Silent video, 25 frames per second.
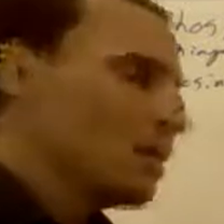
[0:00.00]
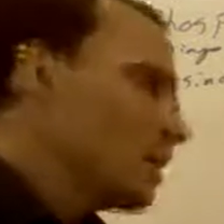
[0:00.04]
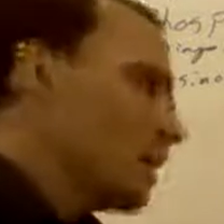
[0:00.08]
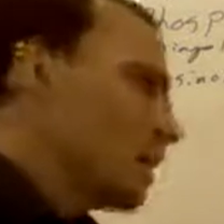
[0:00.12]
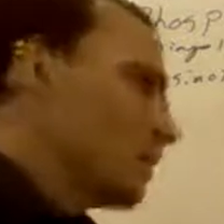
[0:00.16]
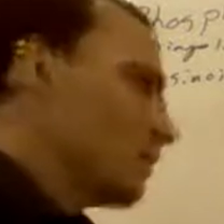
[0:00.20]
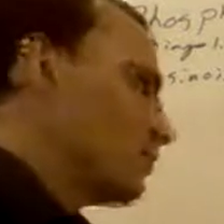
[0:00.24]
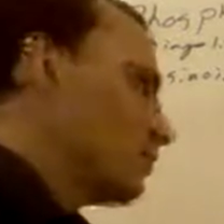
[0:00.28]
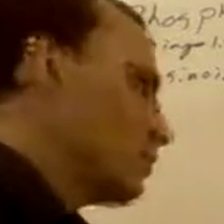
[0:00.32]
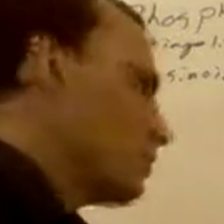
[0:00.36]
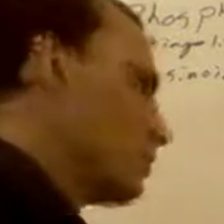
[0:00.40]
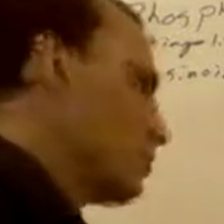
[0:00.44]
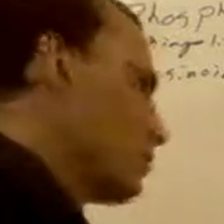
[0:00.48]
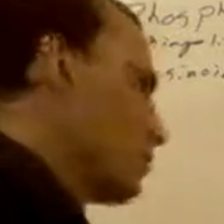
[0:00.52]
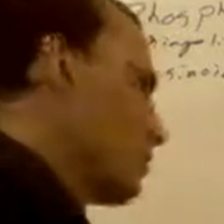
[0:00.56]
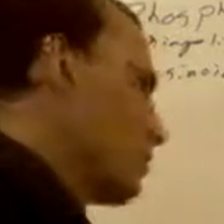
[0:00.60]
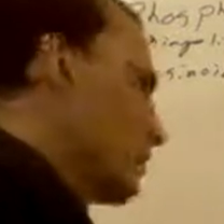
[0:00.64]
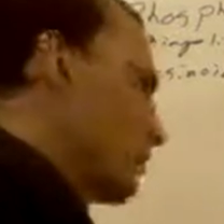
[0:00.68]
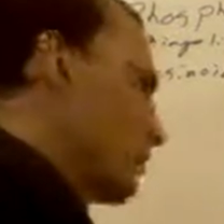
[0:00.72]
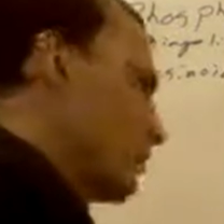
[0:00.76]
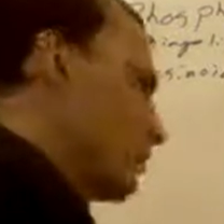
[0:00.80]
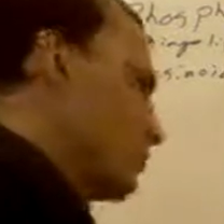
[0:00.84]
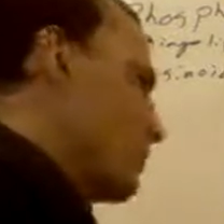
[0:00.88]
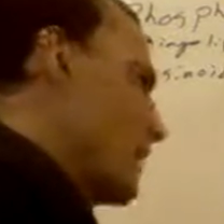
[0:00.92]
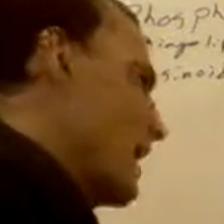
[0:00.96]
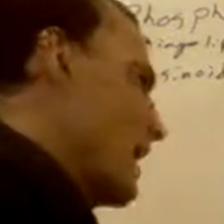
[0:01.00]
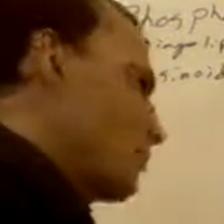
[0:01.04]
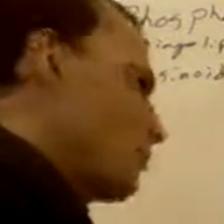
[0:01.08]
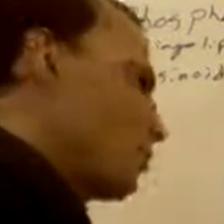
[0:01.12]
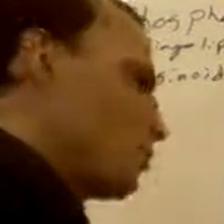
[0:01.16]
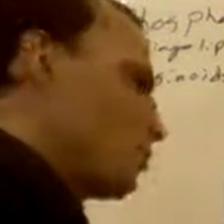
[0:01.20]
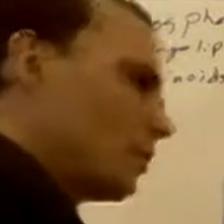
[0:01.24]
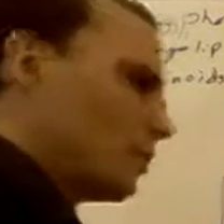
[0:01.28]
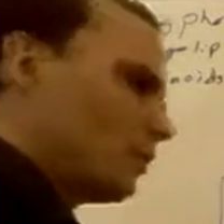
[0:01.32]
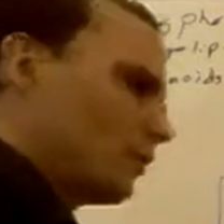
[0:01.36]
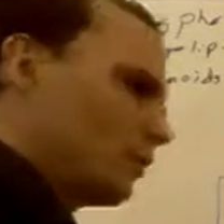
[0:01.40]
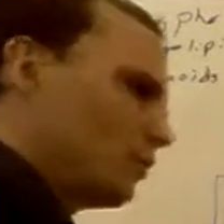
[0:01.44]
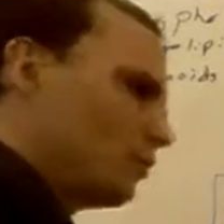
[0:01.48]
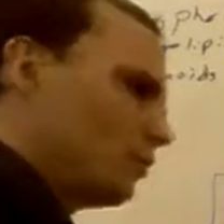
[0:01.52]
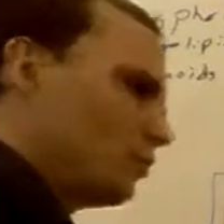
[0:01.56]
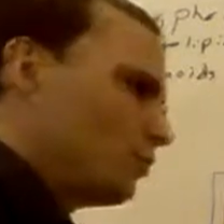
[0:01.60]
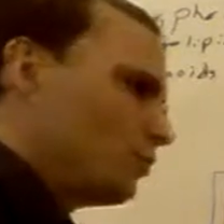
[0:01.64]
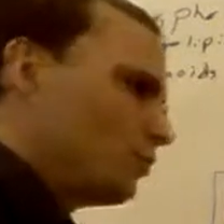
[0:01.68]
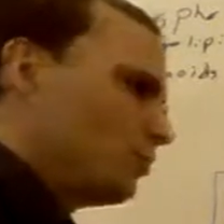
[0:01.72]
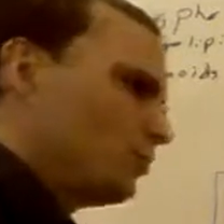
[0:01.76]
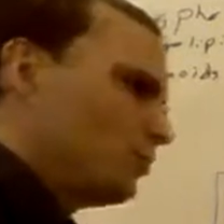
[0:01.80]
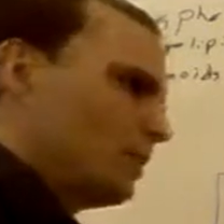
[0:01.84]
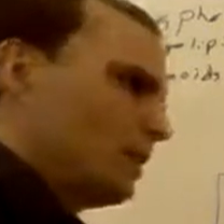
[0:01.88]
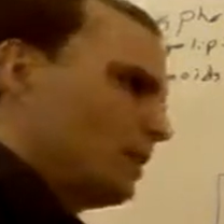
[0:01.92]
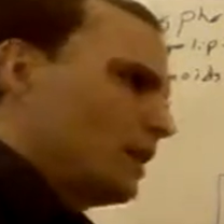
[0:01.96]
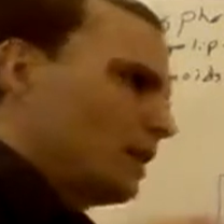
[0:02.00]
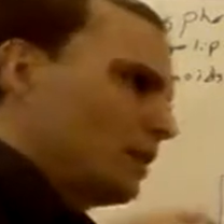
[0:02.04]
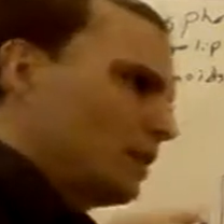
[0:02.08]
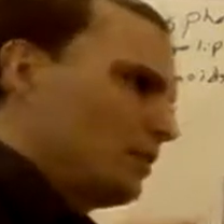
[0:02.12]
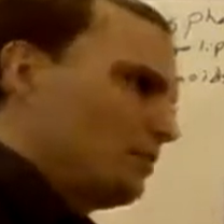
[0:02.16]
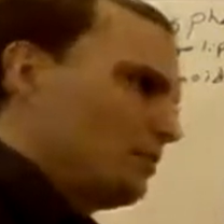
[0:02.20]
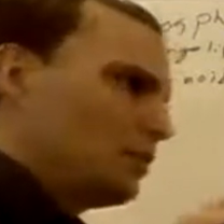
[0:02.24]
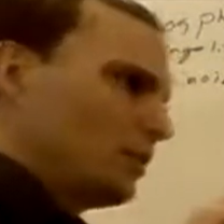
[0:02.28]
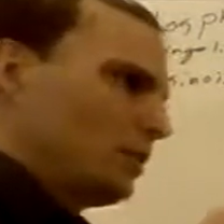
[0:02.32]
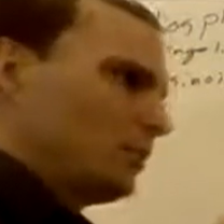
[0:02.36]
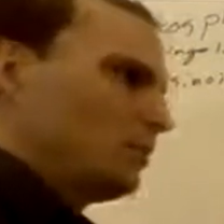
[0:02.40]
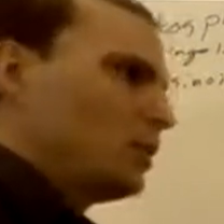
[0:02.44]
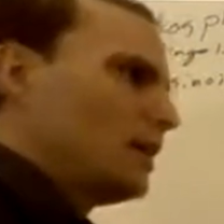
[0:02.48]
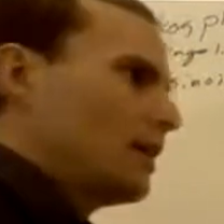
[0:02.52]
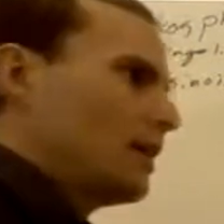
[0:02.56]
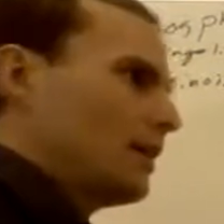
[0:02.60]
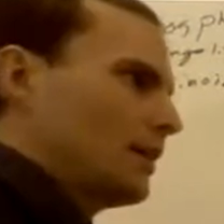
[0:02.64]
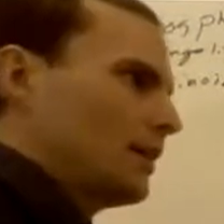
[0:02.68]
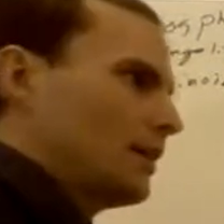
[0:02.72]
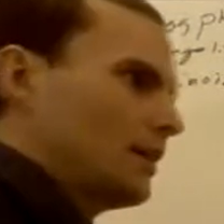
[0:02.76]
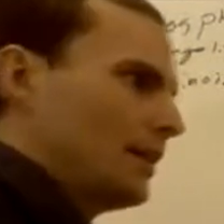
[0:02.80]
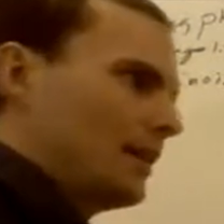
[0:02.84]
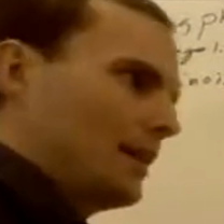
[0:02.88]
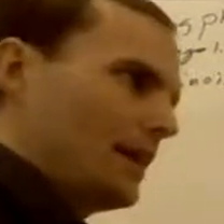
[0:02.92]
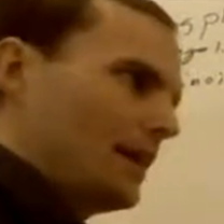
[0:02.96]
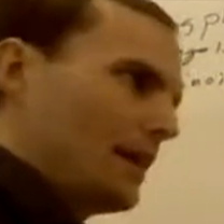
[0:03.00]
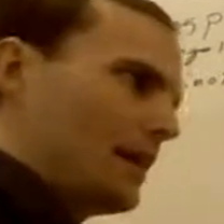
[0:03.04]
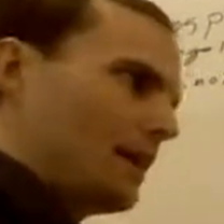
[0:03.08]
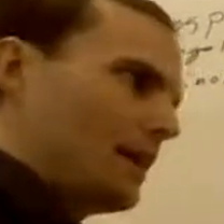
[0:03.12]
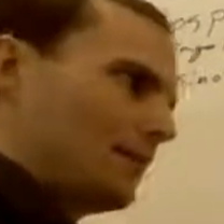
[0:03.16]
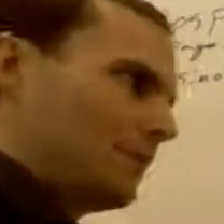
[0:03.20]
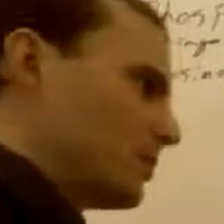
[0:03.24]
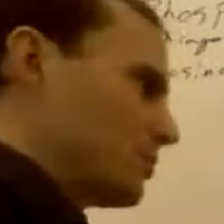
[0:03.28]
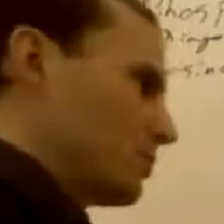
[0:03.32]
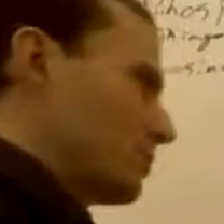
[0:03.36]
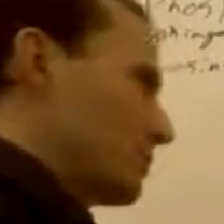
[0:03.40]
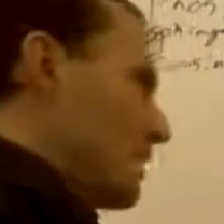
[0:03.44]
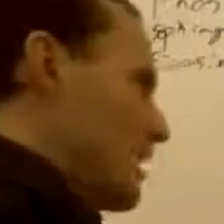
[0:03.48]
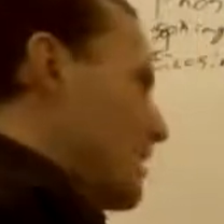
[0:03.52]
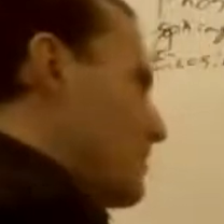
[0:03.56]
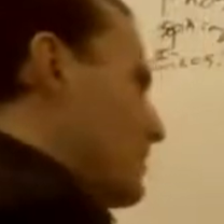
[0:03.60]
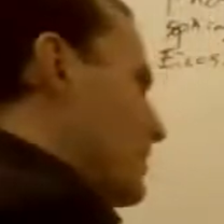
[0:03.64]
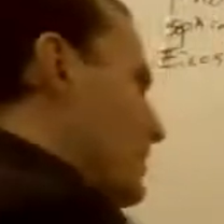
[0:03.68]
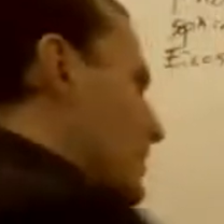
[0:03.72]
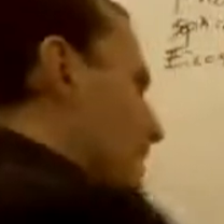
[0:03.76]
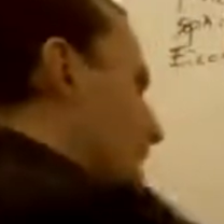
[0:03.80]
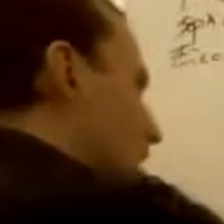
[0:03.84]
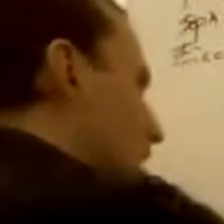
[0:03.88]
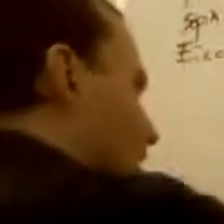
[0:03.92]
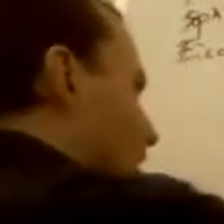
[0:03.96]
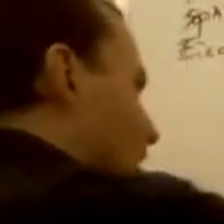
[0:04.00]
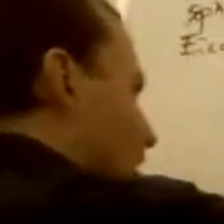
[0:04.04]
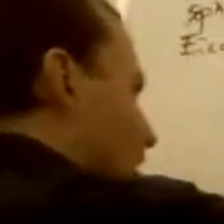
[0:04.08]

And so this backbone molecule being the building block, it got a special name, and that